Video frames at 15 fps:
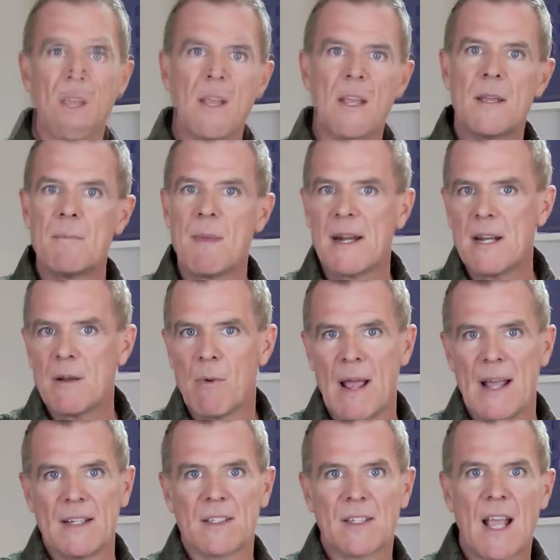In many
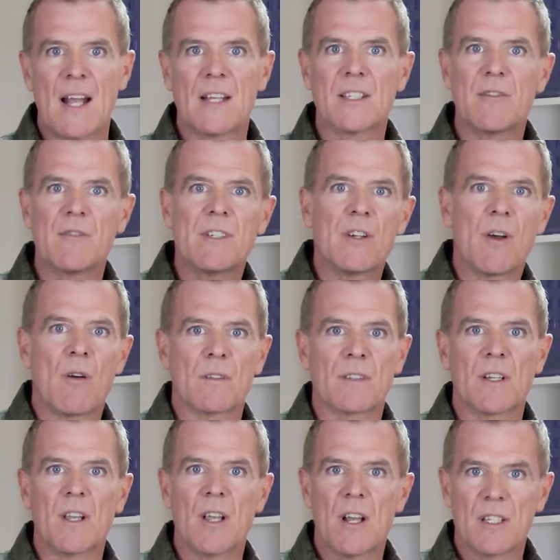ways, cancer in dogs
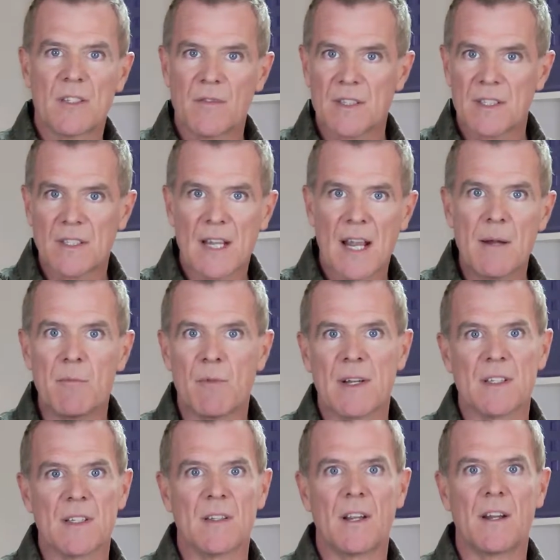occurs for the same
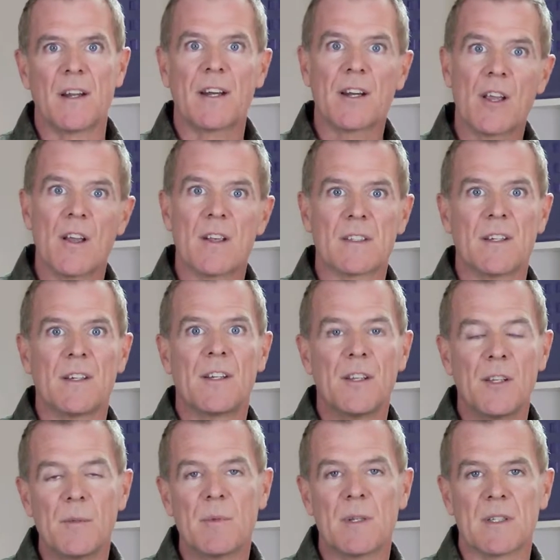reason that it occurs in
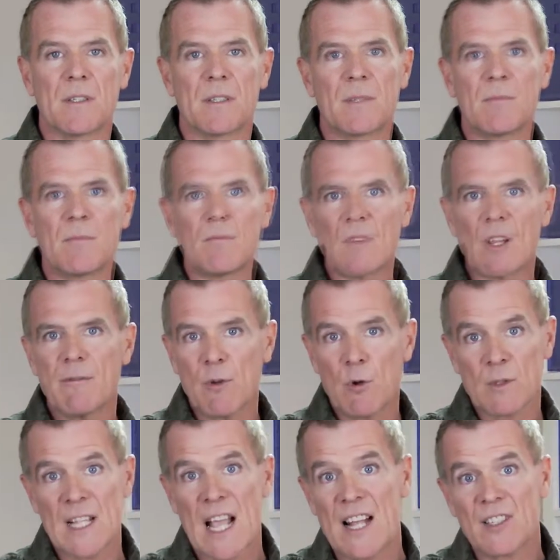humans. Of
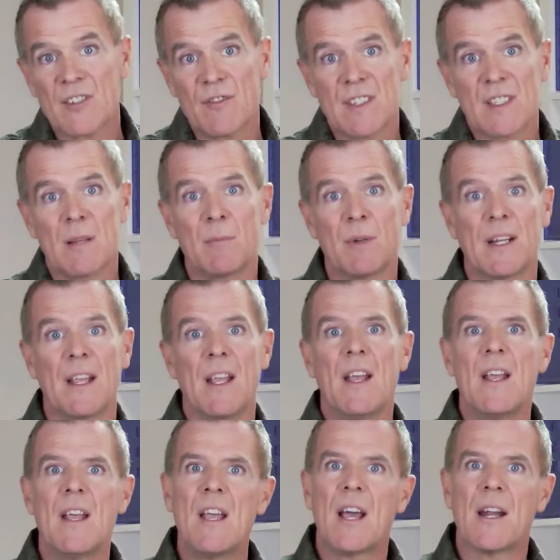course, cancer is simply
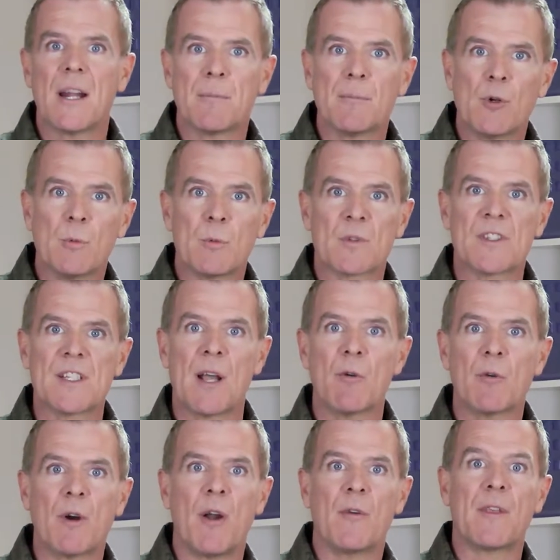an abnormal cell
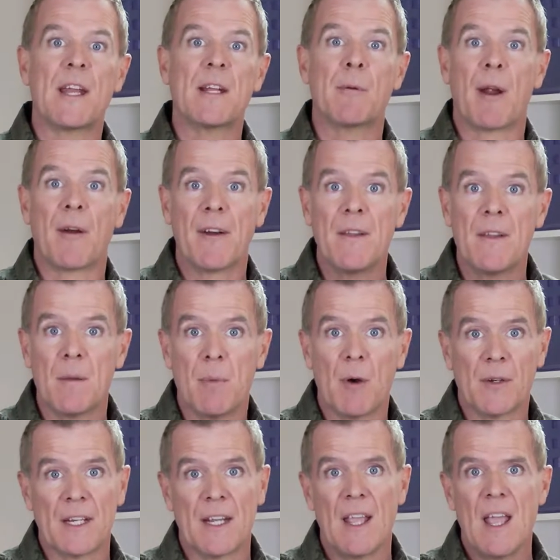growth anywhere in the
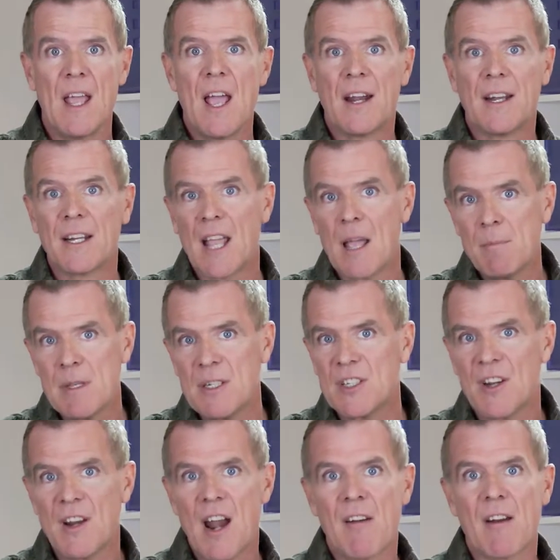body, and it can be
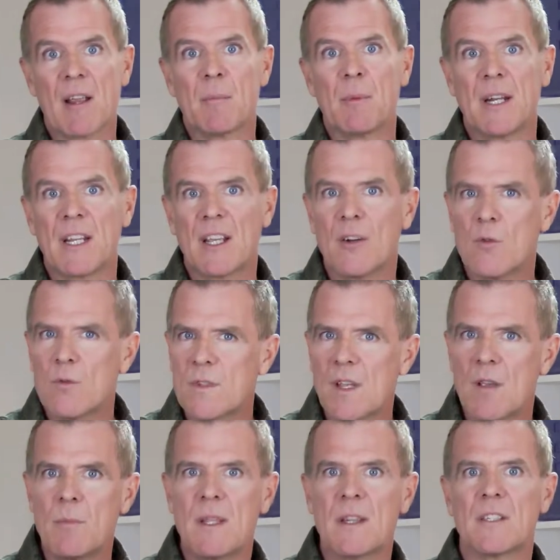generic, but it can
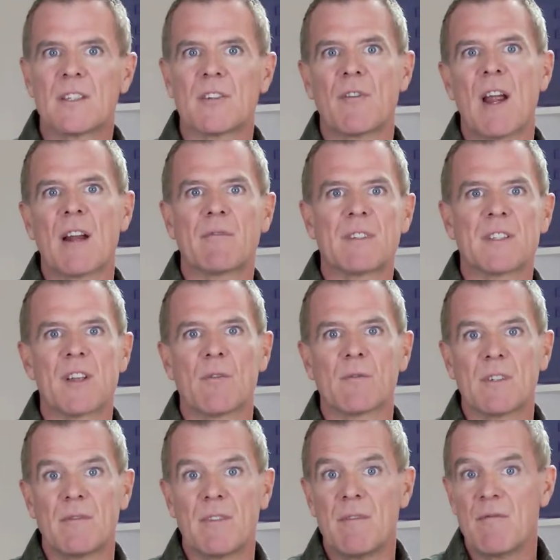also be the direct
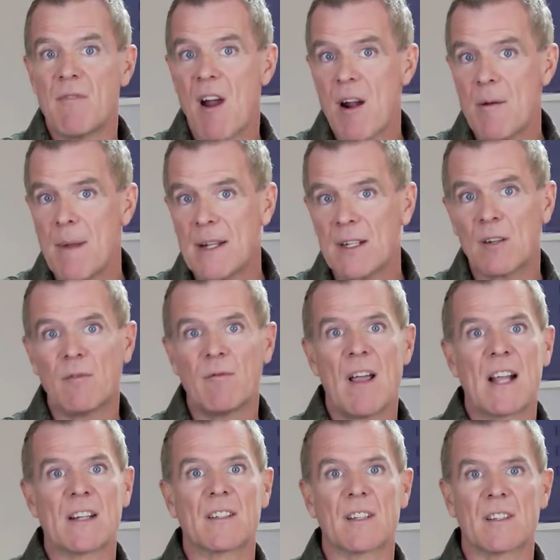result of environmental
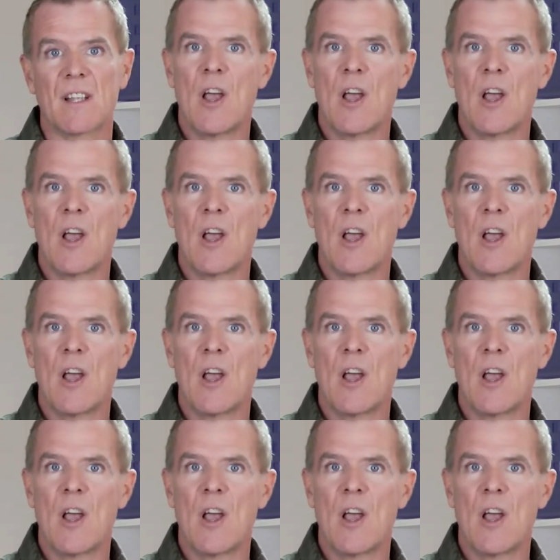factors